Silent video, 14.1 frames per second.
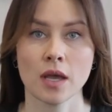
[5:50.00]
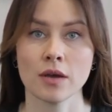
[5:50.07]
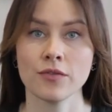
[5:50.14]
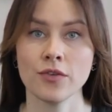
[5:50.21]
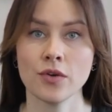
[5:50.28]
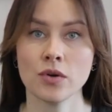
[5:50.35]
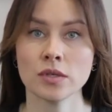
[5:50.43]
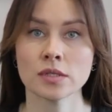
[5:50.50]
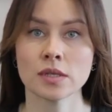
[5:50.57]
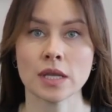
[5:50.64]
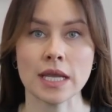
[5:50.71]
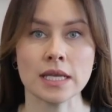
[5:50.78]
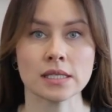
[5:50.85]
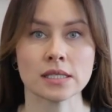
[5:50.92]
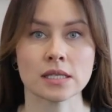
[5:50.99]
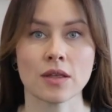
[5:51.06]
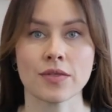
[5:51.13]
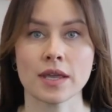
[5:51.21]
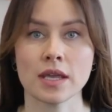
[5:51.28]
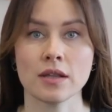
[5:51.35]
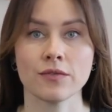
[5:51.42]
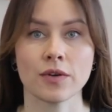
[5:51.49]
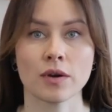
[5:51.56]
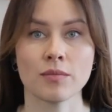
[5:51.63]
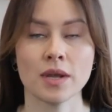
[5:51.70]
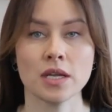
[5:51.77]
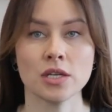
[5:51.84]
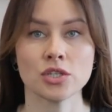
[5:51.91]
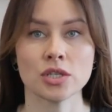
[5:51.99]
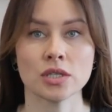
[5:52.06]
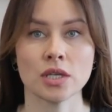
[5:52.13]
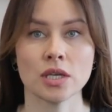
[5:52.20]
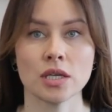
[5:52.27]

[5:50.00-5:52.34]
First is the information